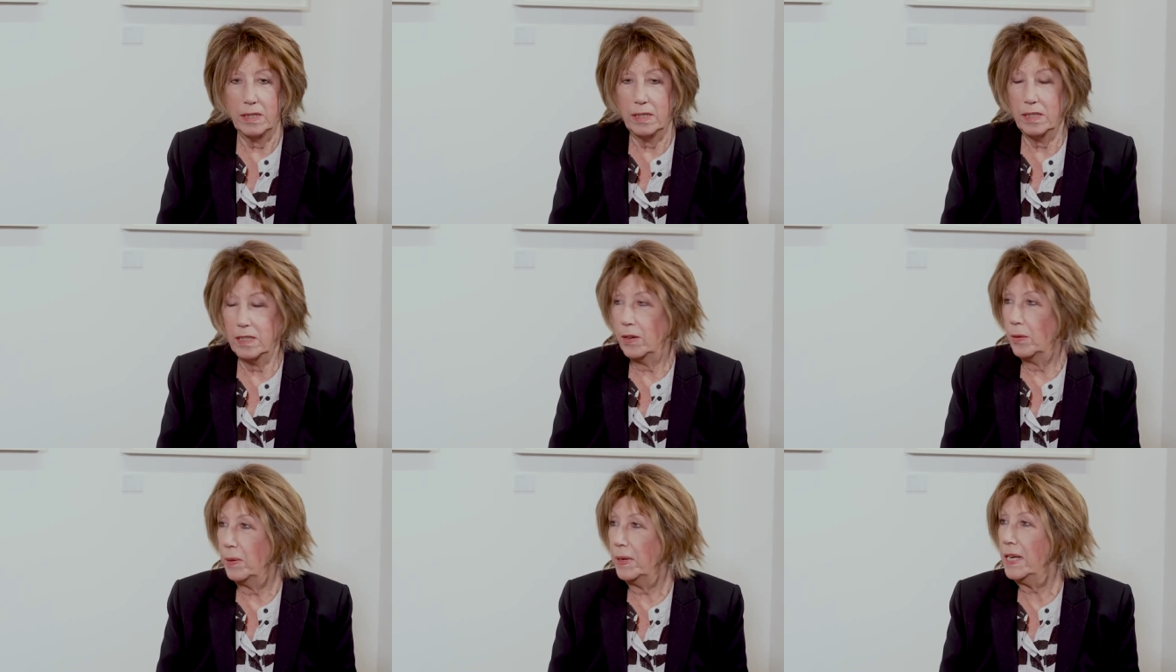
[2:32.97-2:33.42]

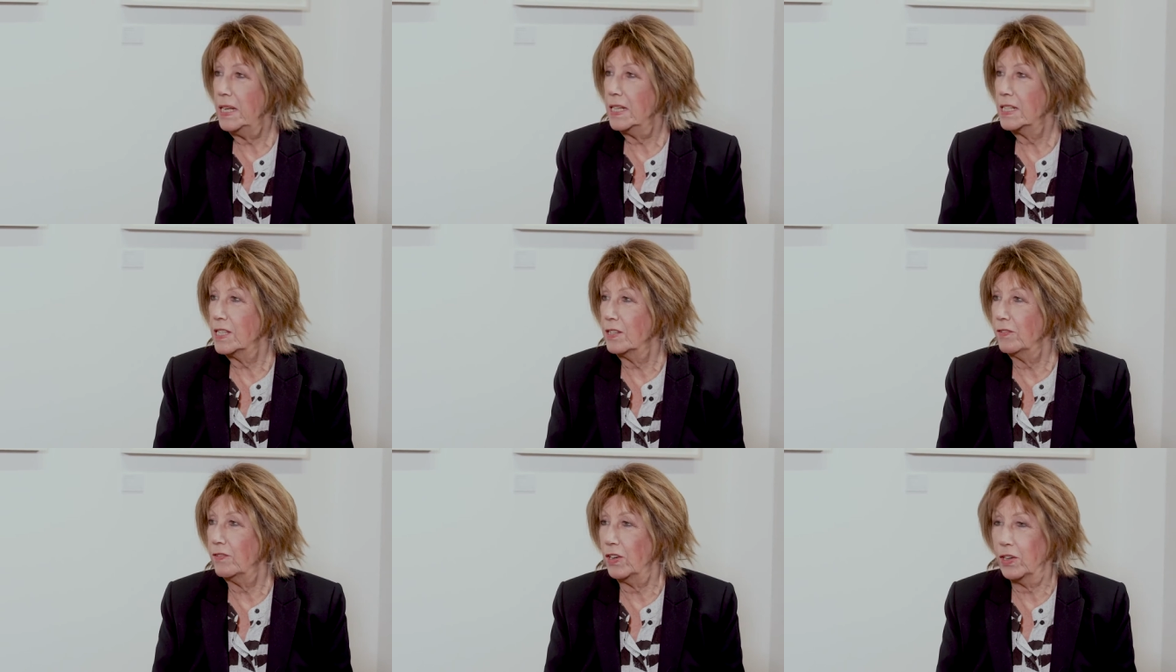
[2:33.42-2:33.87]
you know, an
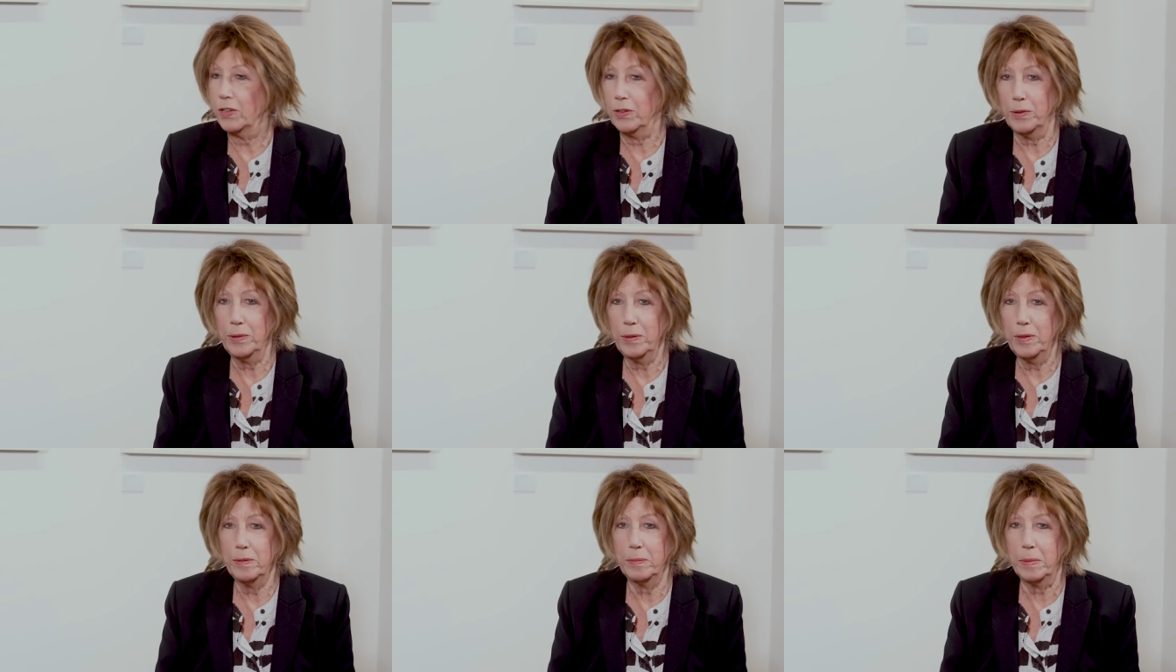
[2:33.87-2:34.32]

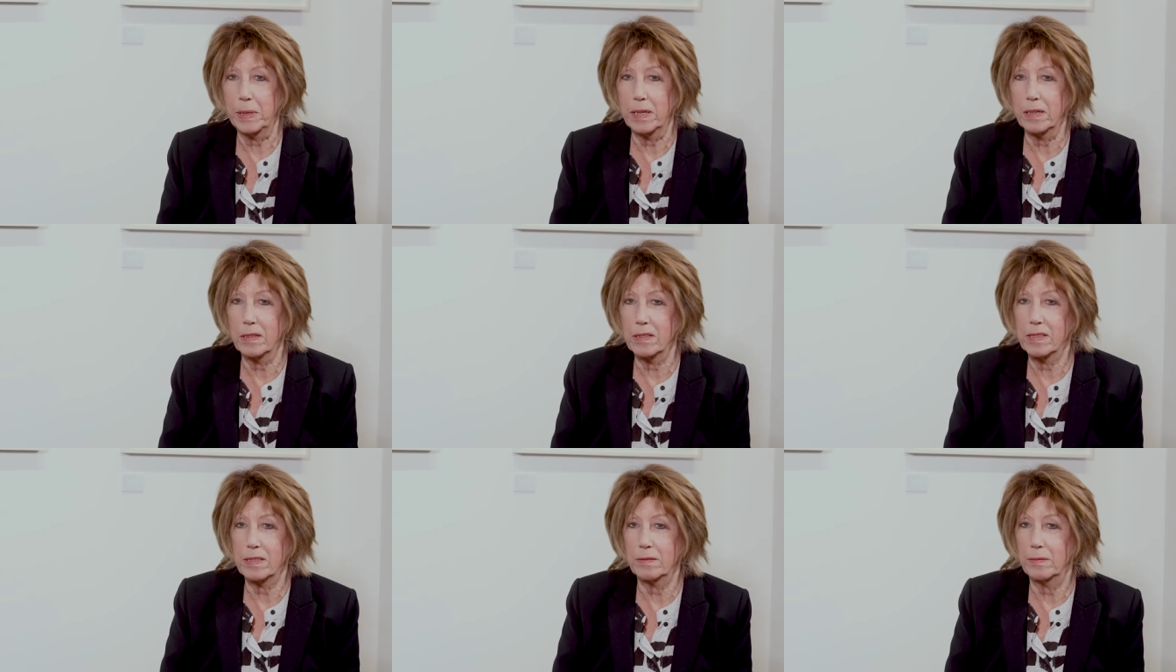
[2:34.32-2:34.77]
interview
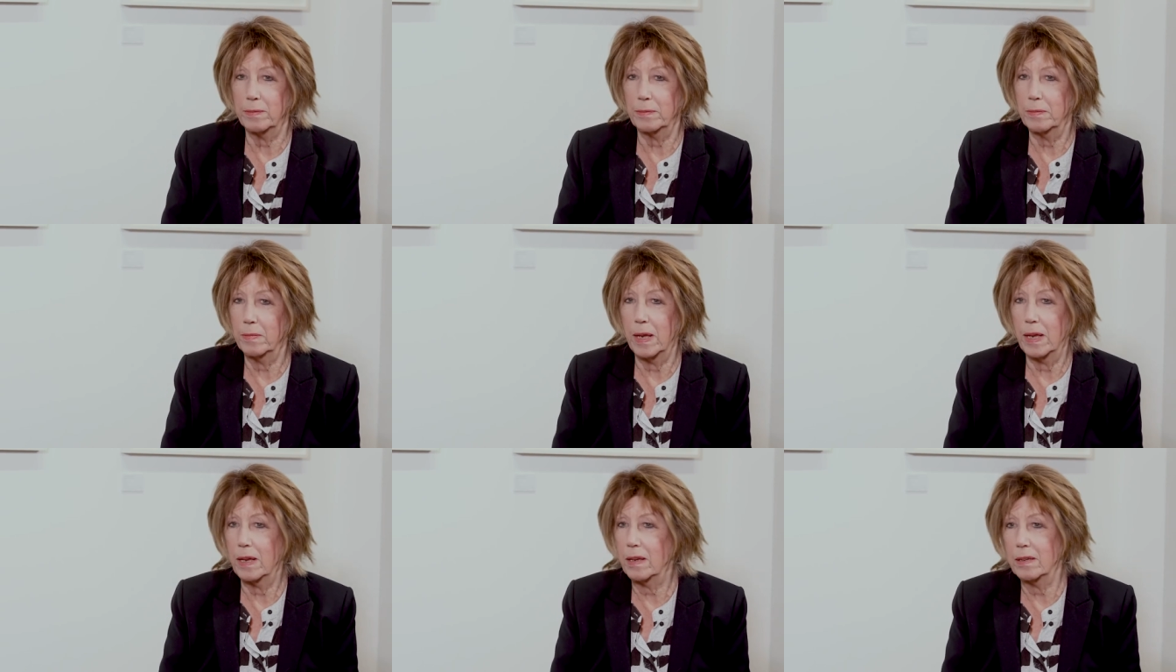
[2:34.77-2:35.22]
because
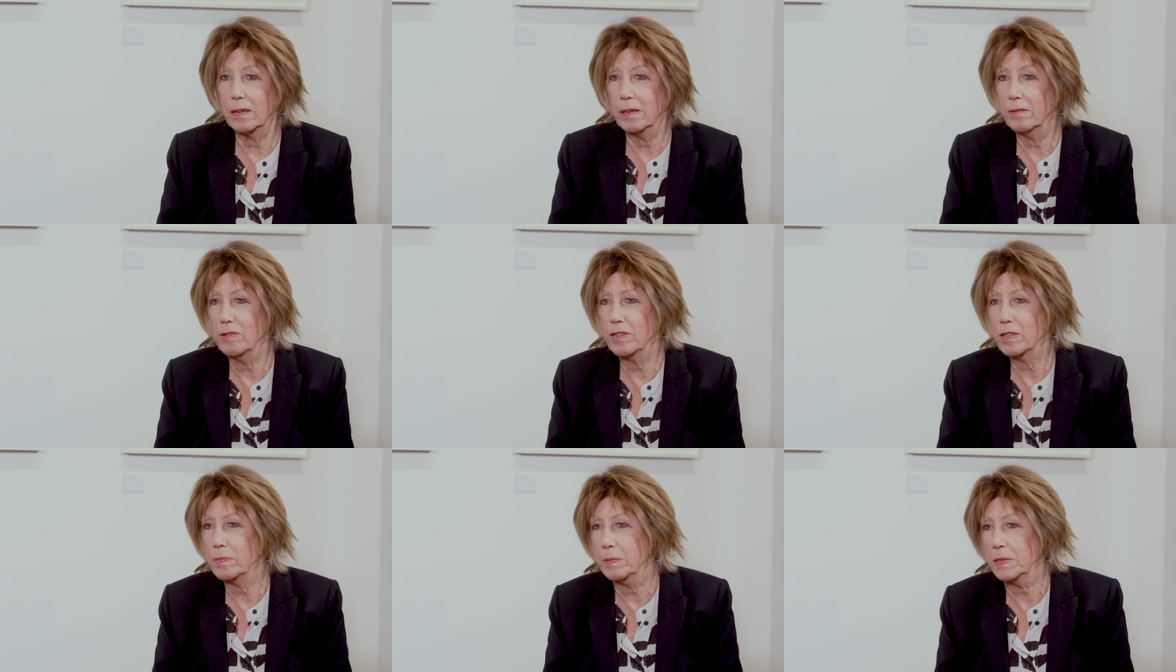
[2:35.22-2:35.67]
my
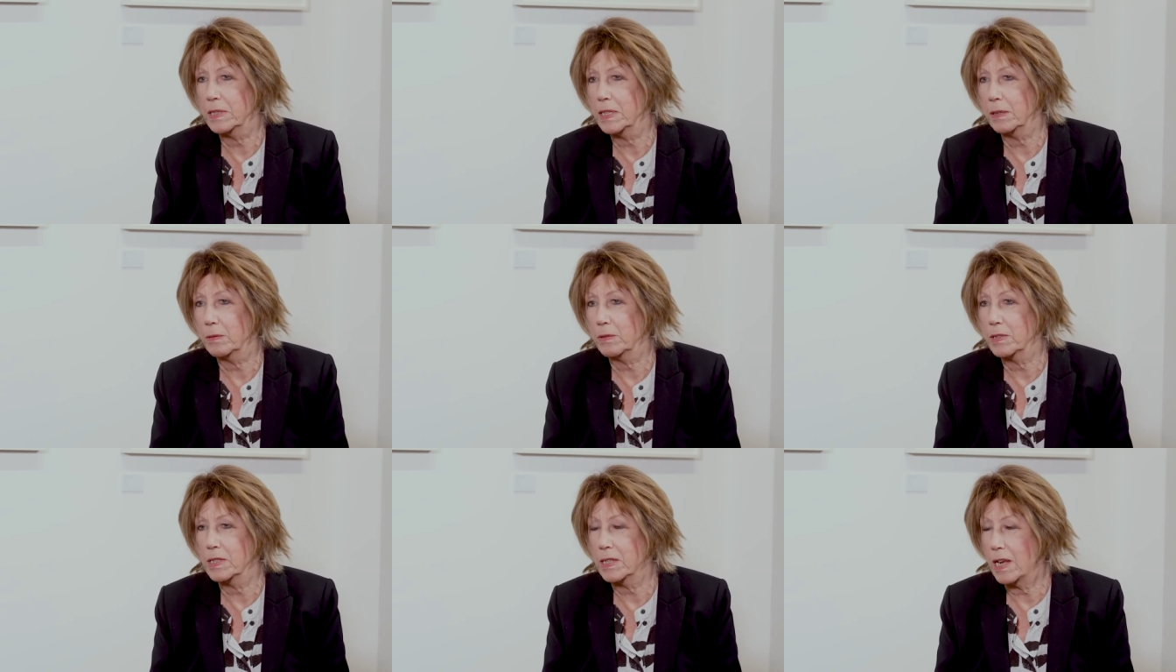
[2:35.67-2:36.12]

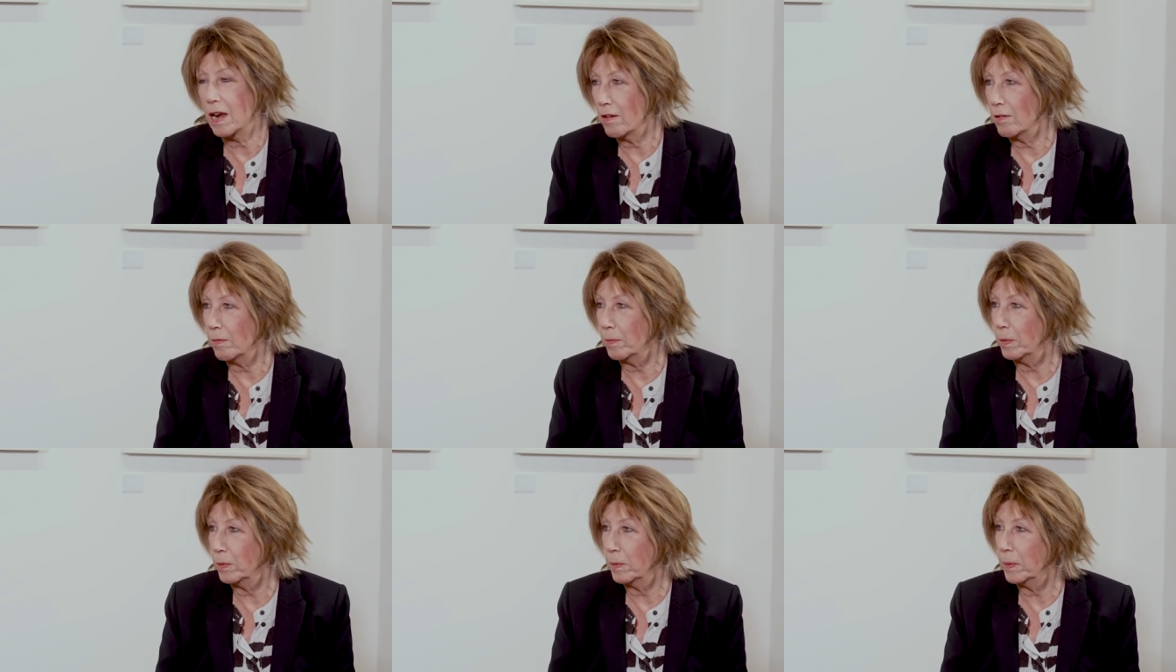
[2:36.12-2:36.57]
arithmetic was
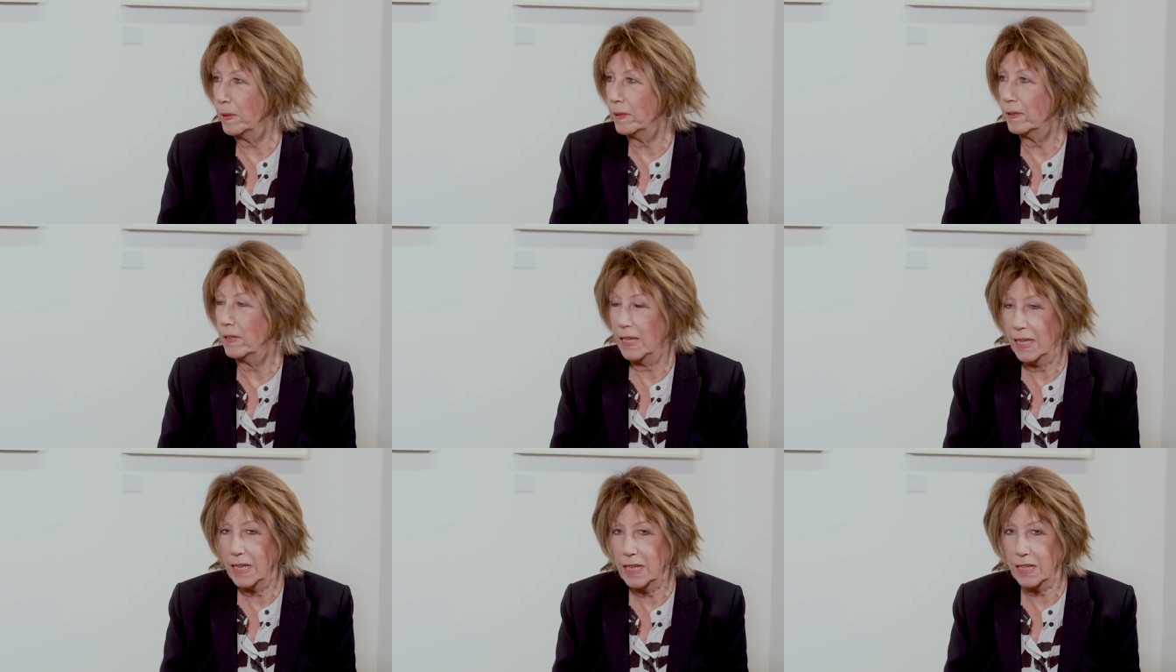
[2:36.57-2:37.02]
terrible,
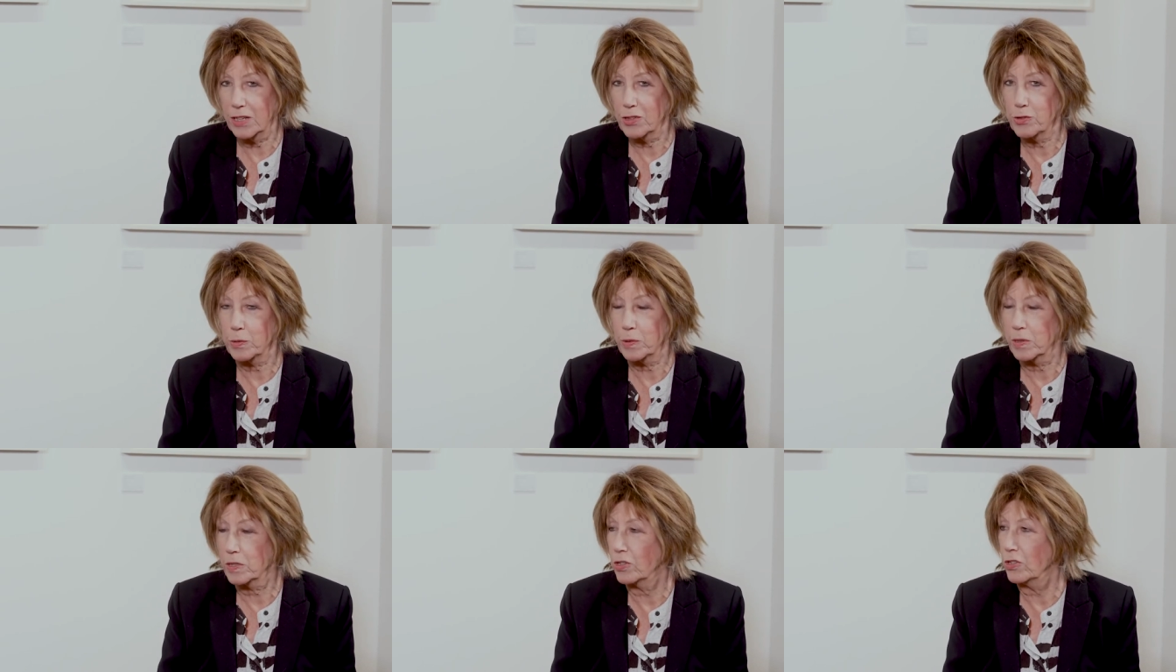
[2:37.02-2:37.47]
but the
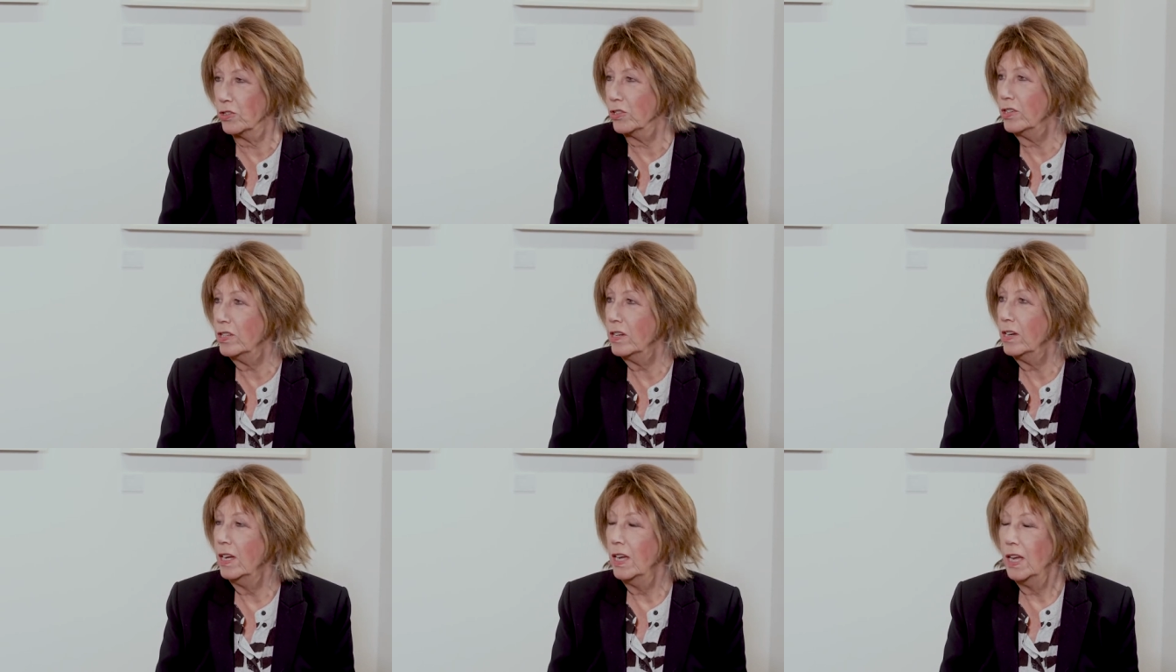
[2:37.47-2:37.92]
English was
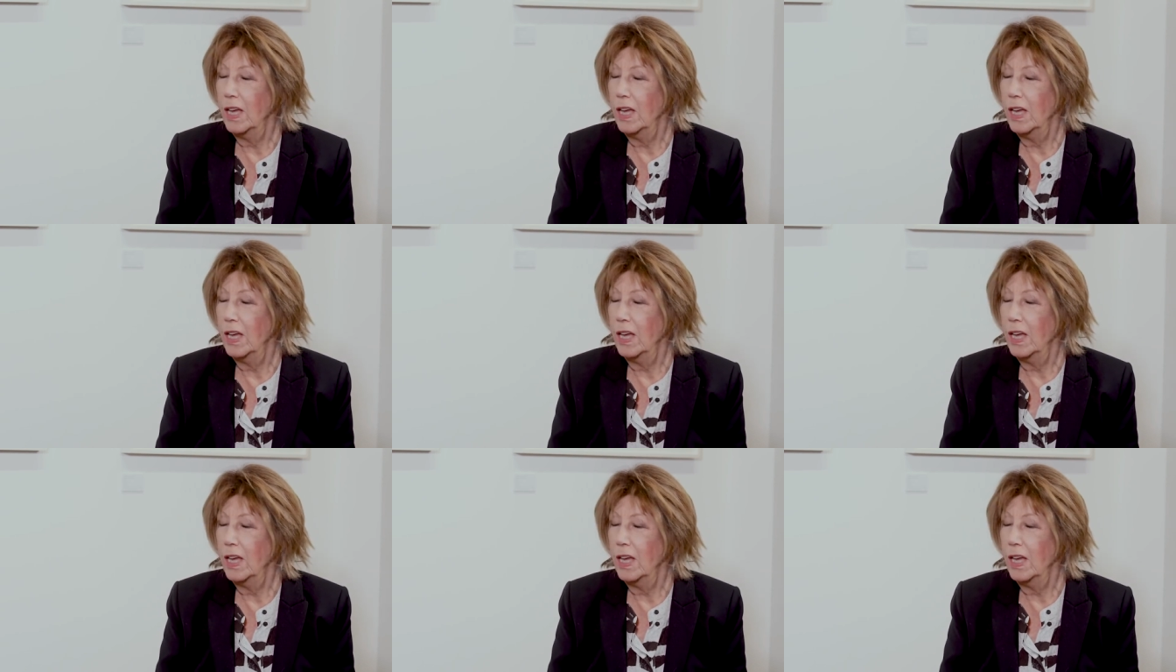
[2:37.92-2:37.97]
good.